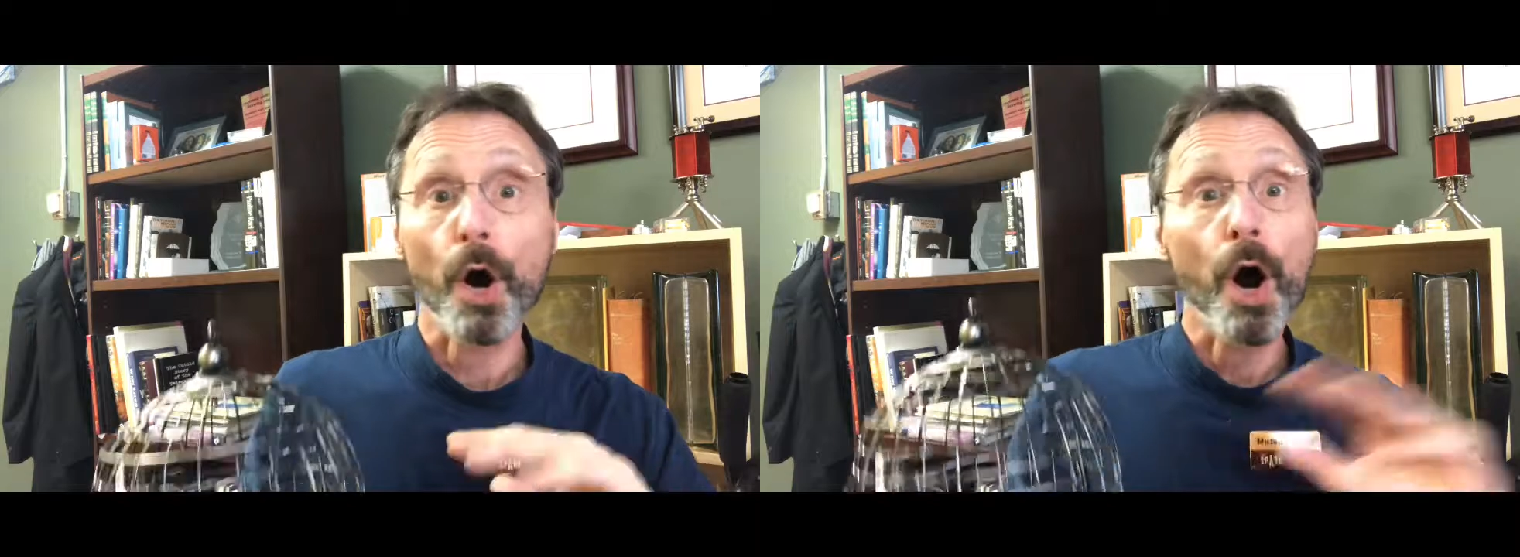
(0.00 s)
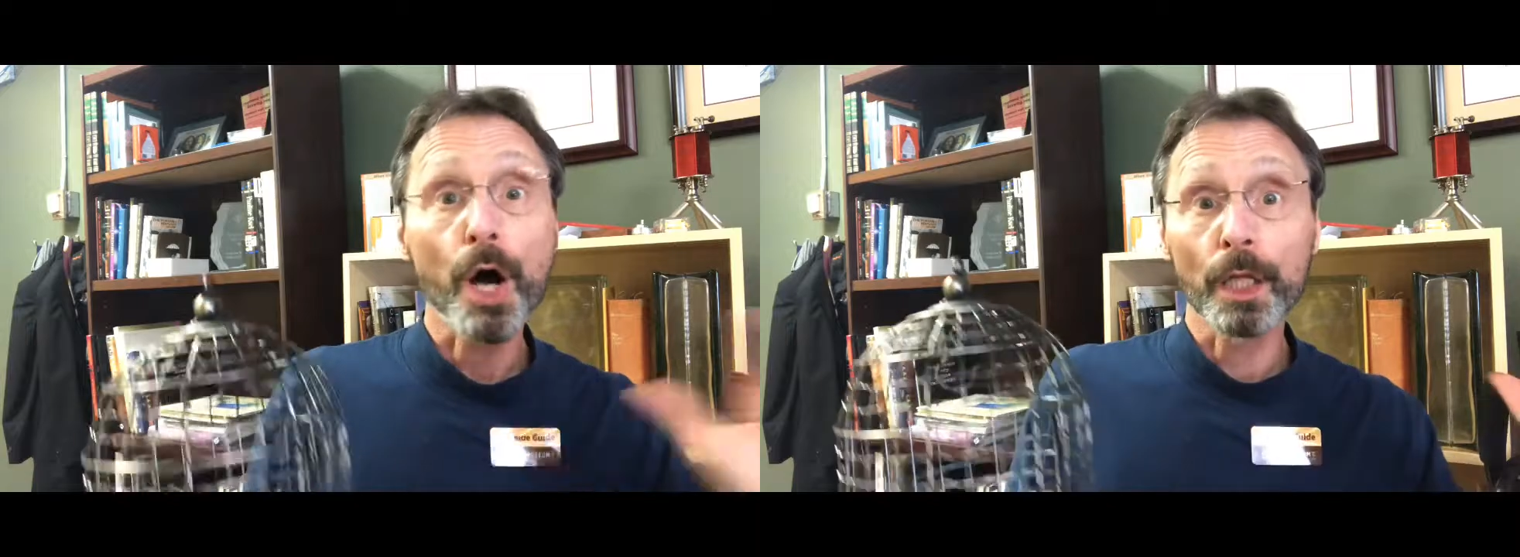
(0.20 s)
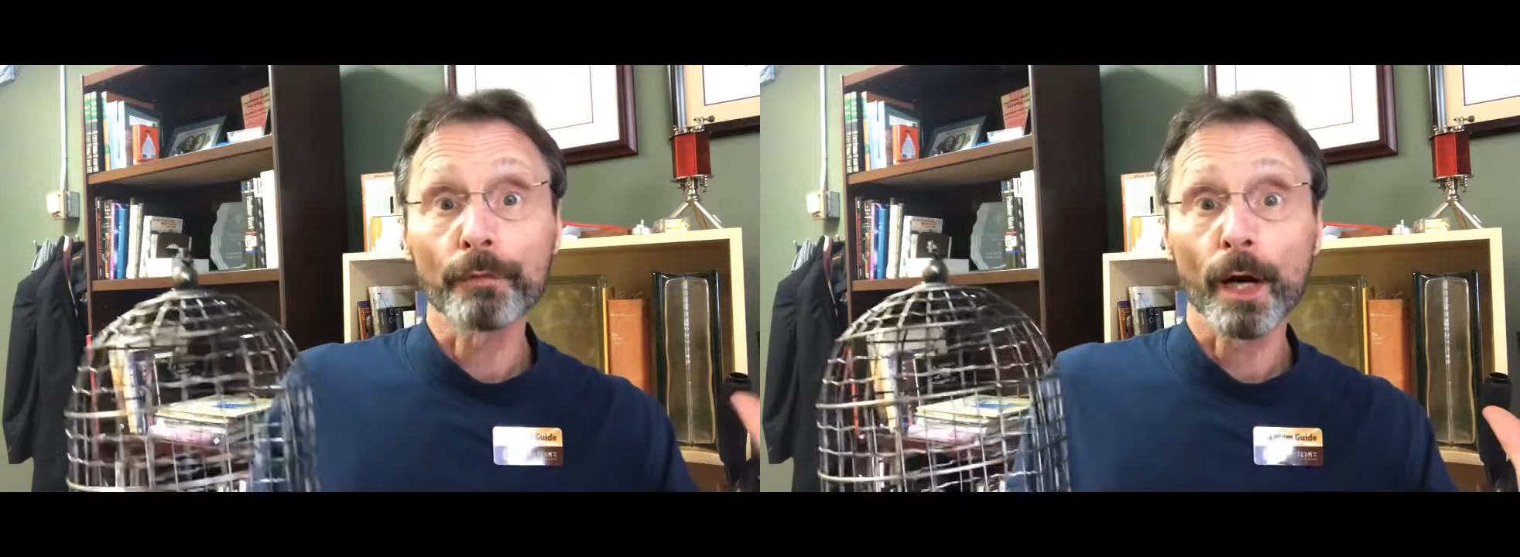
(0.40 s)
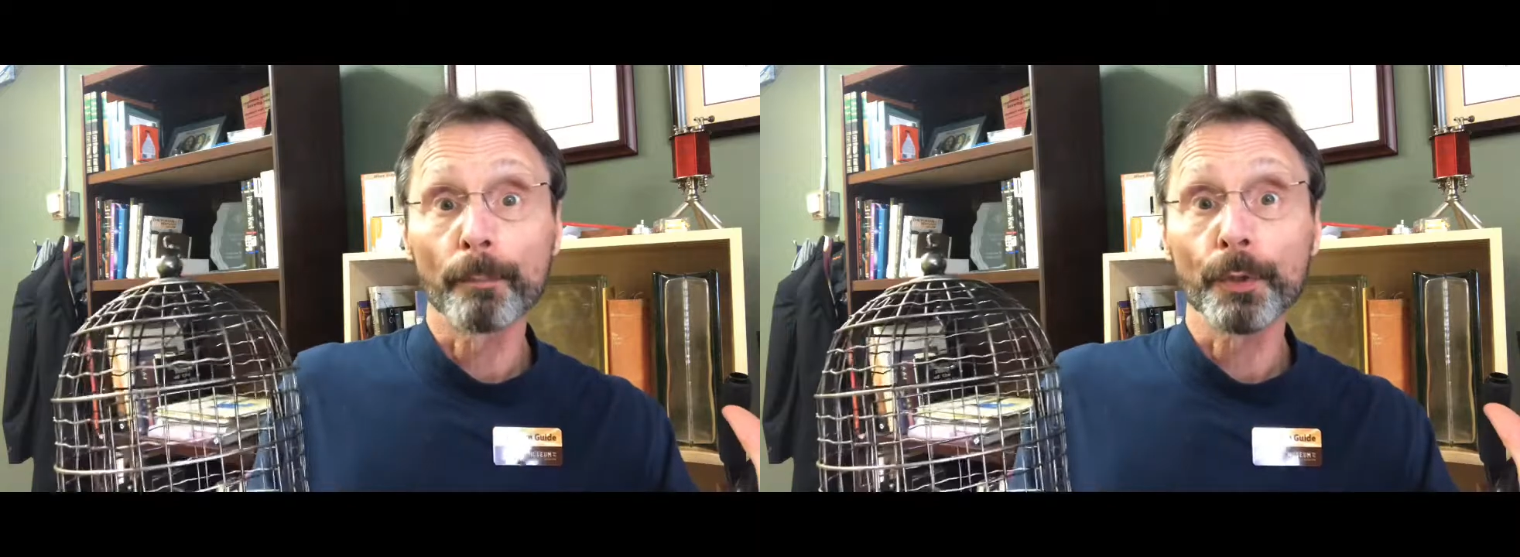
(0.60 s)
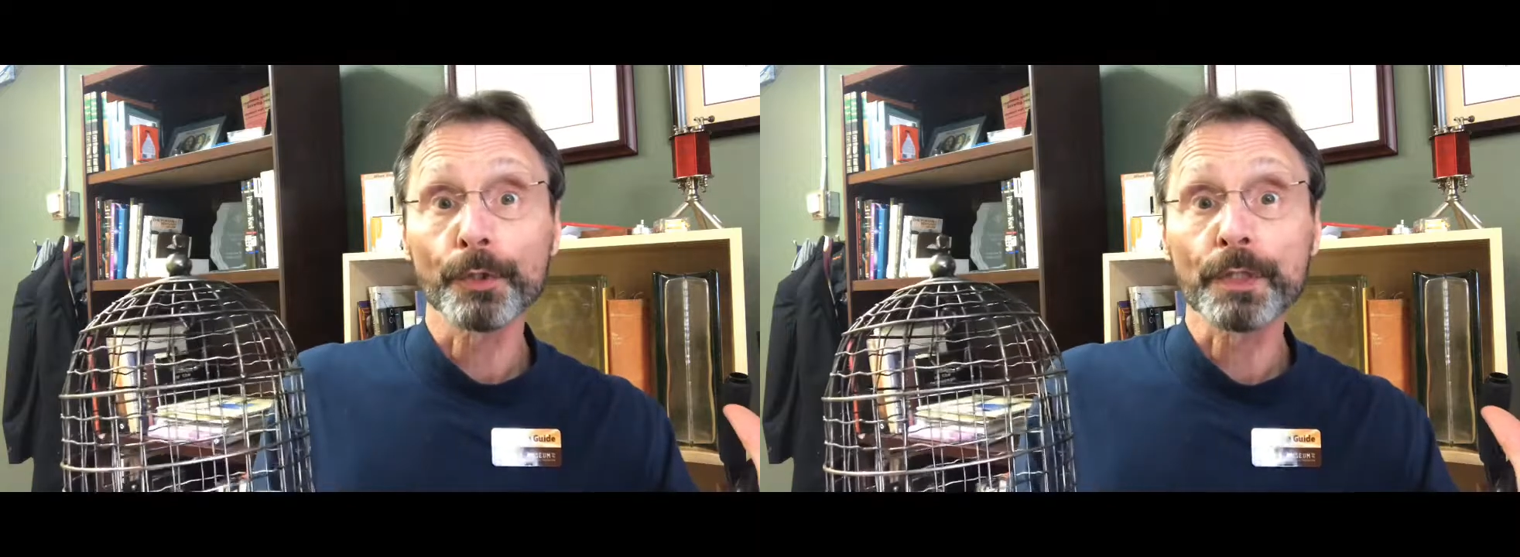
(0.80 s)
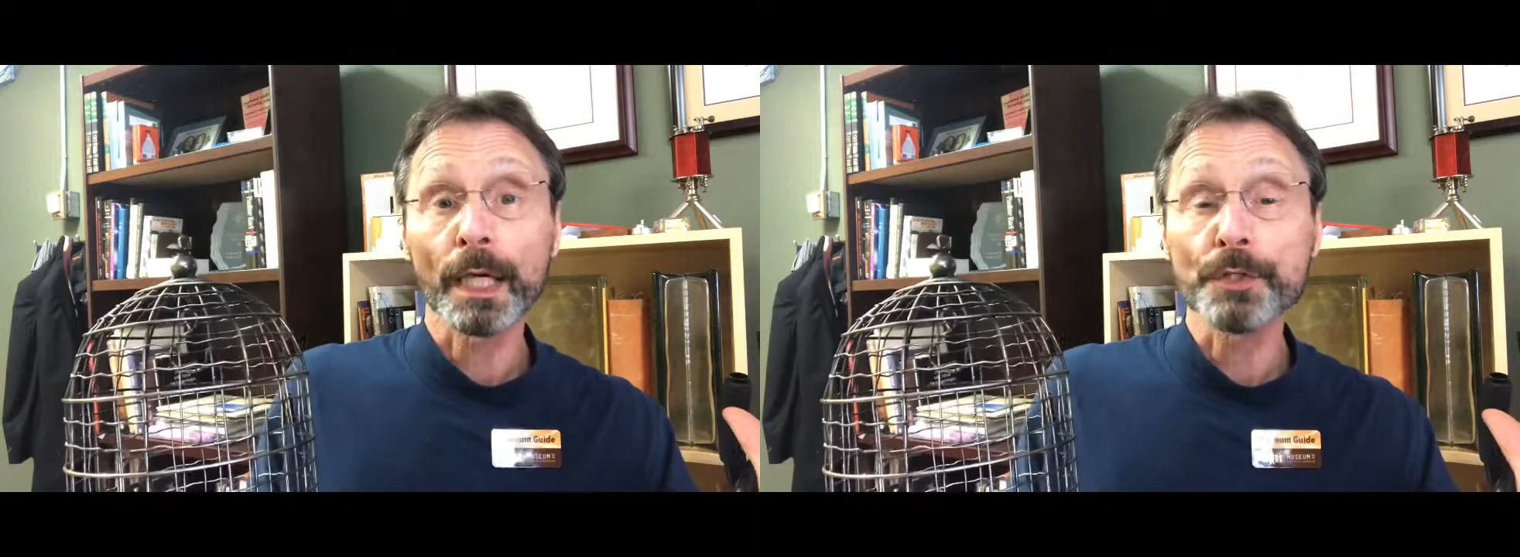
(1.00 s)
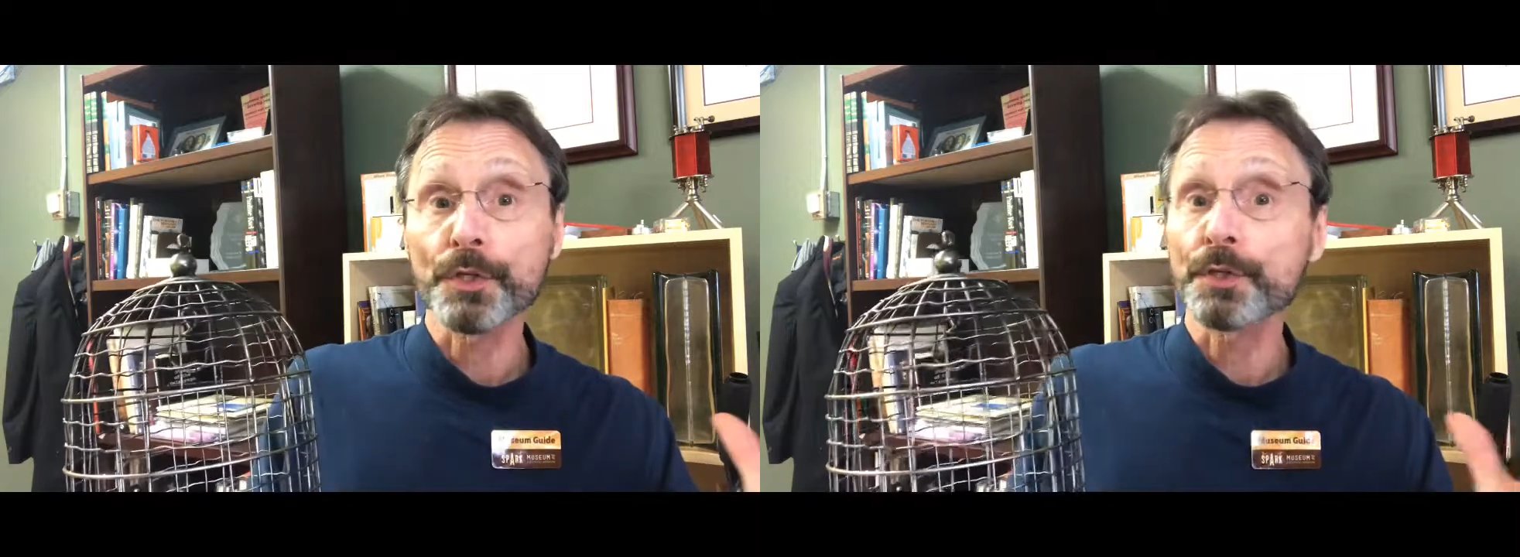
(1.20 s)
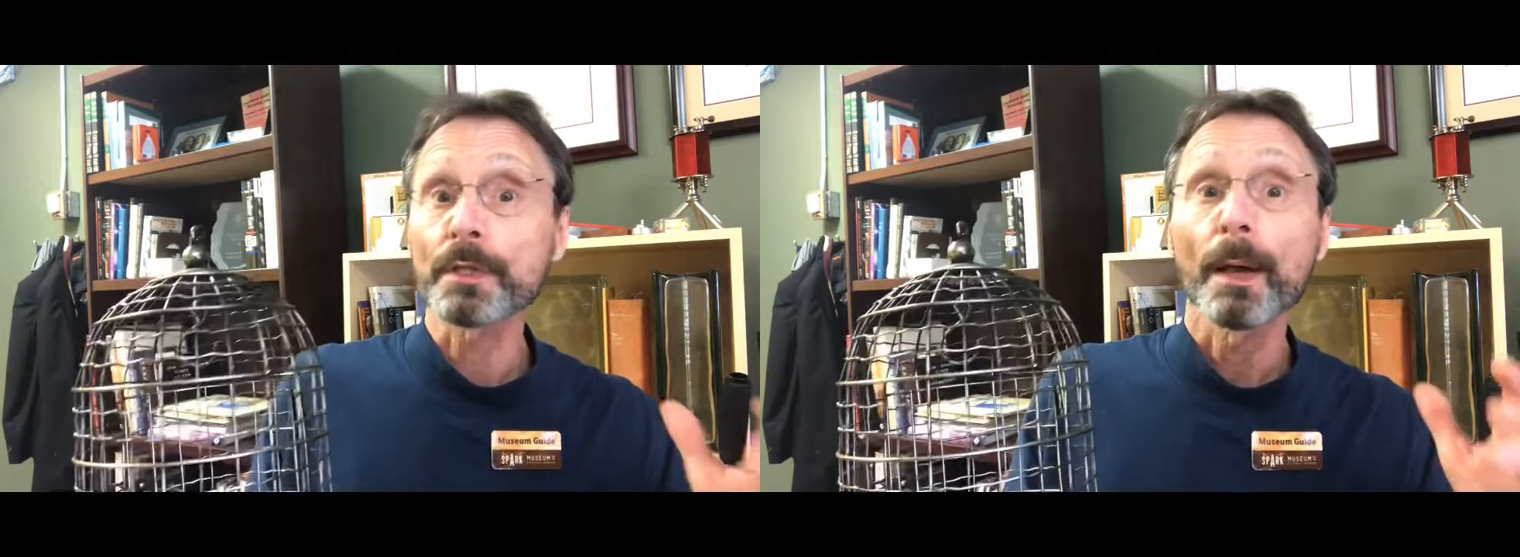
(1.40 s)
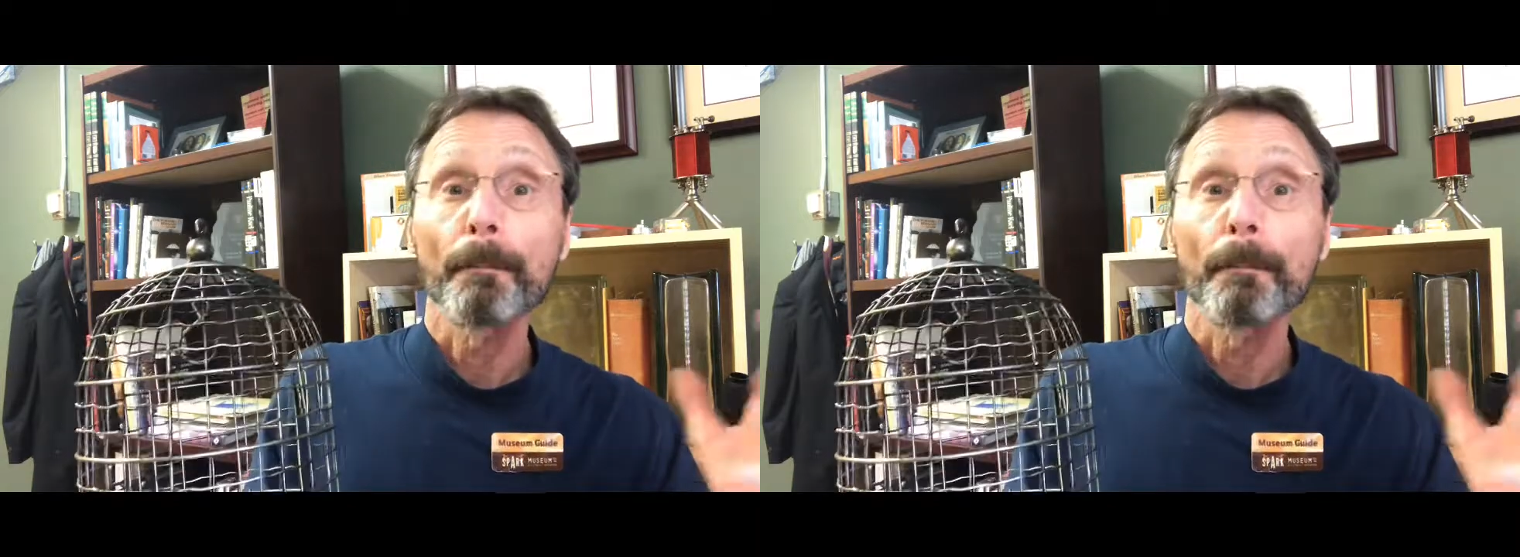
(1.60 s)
all of our bird cages,